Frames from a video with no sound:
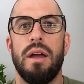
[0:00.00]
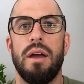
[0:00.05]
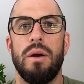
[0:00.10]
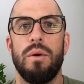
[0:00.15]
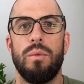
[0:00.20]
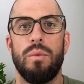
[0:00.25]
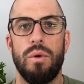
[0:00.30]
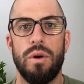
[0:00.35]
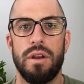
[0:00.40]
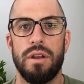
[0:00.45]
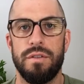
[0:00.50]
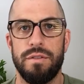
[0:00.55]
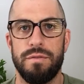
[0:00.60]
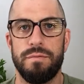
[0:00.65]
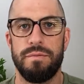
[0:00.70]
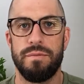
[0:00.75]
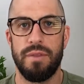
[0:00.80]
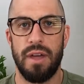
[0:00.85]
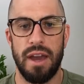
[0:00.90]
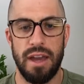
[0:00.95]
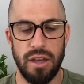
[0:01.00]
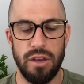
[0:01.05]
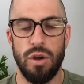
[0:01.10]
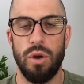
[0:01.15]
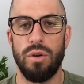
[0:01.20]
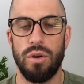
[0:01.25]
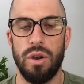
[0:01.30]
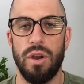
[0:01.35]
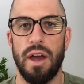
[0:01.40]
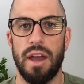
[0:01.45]
What if they
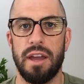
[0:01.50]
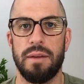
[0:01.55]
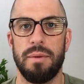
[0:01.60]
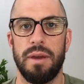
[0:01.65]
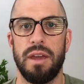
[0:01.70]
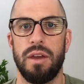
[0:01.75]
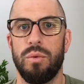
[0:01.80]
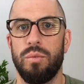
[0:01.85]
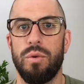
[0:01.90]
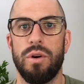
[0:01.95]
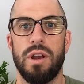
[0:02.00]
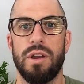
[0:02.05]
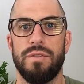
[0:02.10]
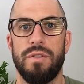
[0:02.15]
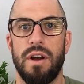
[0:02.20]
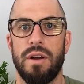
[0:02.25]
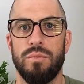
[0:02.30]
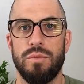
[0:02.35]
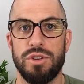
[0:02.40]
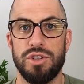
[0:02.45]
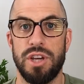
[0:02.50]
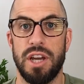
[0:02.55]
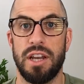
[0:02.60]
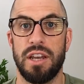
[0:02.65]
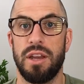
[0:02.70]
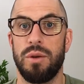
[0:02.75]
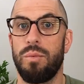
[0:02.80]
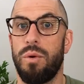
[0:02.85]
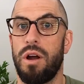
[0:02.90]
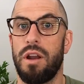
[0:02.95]
don't like me? What if I'm
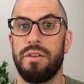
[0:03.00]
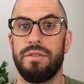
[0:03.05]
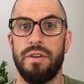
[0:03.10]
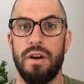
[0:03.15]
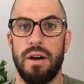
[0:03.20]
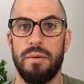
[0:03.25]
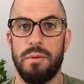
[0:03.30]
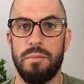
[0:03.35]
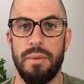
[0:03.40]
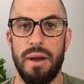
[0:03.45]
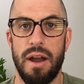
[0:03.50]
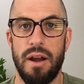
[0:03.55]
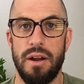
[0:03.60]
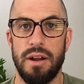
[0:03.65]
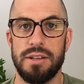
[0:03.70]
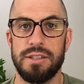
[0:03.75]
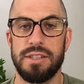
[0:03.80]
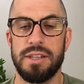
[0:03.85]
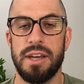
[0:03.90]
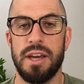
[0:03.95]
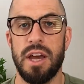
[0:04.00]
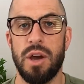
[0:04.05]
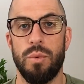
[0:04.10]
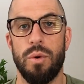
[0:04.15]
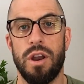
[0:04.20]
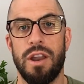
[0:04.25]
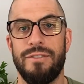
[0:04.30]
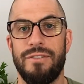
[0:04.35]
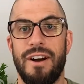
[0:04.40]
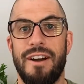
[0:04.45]
rejected? What if I'm embarrassed?
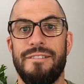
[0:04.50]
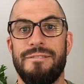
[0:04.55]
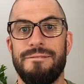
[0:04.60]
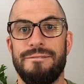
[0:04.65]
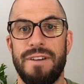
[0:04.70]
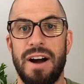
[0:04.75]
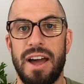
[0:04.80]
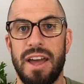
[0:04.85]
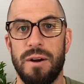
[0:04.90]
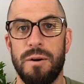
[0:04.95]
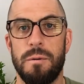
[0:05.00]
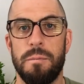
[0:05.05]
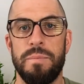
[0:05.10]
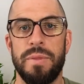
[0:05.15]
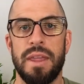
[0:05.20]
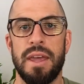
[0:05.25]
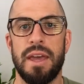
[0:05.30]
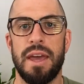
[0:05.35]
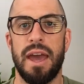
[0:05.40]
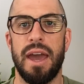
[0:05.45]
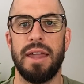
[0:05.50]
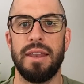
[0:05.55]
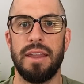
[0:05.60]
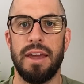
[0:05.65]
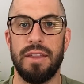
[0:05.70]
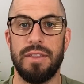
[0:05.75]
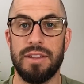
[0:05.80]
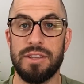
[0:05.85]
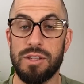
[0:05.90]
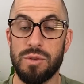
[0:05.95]
What if I fail?
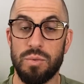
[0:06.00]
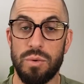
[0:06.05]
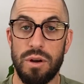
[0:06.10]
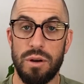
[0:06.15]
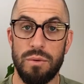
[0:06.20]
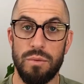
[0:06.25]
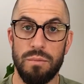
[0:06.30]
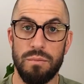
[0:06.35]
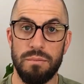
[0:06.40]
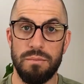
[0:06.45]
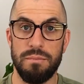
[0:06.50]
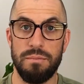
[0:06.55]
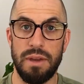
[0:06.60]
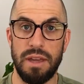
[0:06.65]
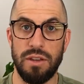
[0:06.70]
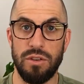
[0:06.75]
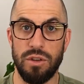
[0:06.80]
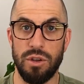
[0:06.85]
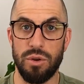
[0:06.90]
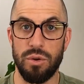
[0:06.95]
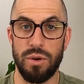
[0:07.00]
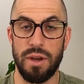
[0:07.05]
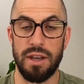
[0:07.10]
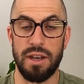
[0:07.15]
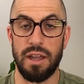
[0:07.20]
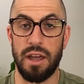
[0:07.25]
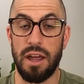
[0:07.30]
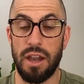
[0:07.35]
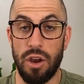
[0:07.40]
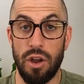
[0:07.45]
And this is what men do
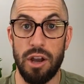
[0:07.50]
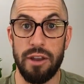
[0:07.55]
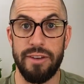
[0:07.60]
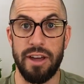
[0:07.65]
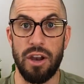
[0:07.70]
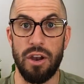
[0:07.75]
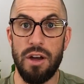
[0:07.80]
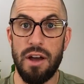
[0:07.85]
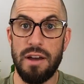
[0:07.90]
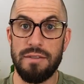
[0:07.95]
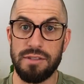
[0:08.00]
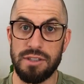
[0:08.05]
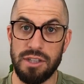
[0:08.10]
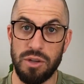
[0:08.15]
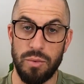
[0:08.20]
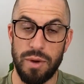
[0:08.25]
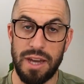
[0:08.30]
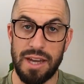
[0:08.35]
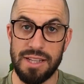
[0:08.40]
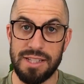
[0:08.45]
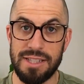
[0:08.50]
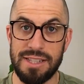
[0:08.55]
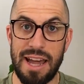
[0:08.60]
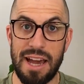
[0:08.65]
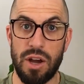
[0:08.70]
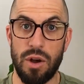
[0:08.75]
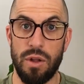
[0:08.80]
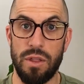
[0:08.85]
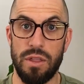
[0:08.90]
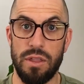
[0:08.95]
in a lot of our lives, is that we get
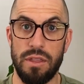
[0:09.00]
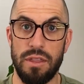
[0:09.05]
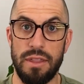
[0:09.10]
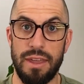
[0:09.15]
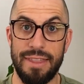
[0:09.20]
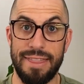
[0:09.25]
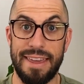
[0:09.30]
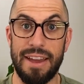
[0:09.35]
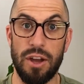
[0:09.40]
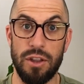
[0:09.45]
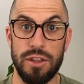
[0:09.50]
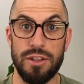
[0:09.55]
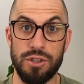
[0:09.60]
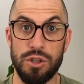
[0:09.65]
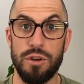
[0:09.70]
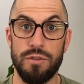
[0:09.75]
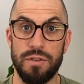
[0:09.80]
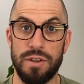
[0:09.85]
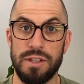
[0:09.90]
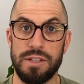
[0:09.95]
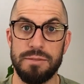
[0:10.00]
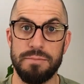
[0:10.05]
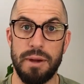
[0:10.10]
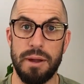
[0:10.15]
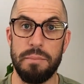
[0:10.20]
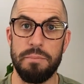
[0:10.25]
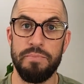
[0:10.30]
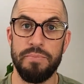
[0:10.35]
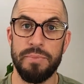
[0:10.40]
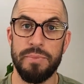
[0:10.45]
stuck on the thing on the surface.
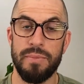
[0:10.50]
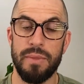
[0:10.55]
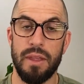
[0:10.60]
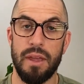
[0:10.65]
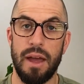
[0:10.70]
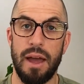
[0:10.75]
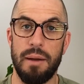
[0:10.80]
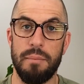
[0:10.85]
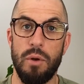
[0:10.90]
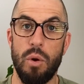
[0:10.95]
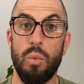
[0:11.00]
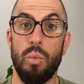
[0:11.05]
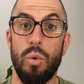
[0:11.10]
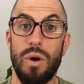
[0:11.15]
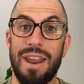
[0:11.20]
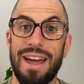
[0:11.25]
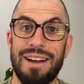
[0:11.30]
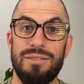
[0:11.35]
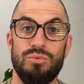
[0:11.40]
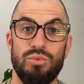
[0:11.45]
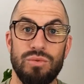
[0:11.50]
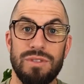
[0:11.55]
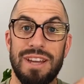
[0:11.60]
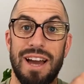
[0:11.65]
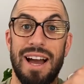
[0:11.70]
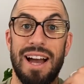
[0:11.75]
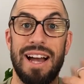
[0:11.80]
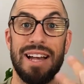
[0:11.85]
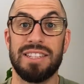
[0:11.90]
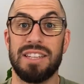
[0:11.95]
But what our
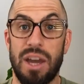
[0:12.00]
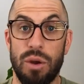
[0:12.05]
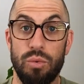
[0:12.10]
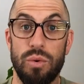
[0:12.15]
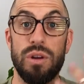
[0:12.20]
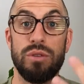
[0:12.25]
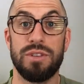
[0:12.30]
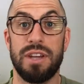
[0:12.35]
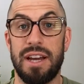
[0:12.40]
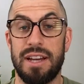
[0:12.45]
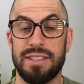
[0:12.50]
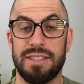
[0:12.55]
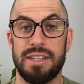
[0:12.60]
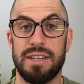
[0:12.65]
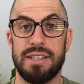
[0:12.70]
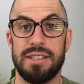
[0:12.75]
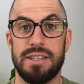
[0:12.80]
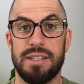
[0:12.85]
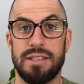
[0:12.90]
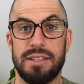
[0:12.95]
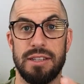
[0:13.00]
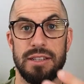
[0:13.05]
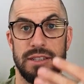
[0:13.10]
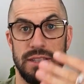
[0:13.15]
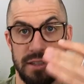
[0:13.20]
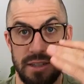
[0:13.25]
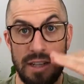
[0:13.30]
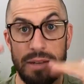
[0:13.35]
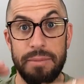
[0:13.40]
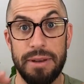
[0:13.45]
real task is to
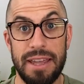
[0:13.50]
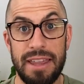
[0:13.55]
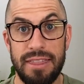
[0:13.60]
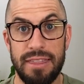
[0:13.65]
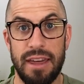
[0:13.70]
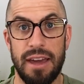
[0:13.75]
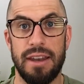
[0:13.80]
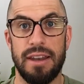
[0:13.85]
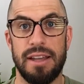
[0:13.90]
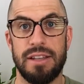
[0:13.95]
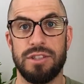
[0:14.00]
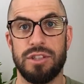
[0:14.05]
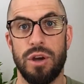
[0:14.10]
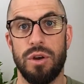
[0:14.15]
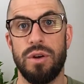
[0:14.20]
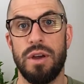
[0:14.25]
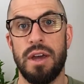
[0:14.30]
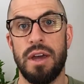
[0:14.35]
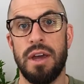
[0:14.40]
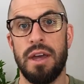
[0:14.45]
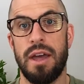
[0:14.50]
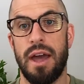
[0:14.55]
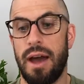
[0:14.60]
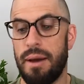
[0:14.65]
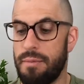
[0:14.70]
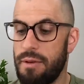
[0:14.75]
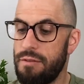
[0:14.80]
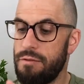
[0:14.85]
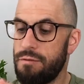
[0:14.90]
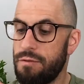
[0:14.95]
dig beneath that. And so
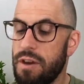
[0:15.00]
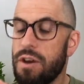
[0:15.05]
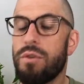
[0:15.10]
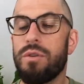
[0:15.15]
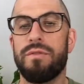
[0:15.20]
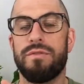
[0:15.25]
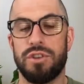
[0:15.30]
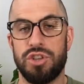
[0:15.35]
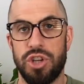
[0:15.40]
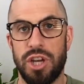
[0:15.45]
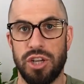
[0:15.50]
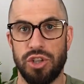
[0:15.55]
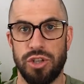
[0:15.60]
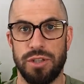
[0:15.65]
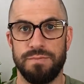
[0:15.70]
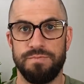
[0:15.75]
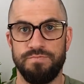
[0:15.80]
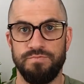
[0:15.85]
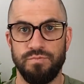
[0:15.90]
fear of rejection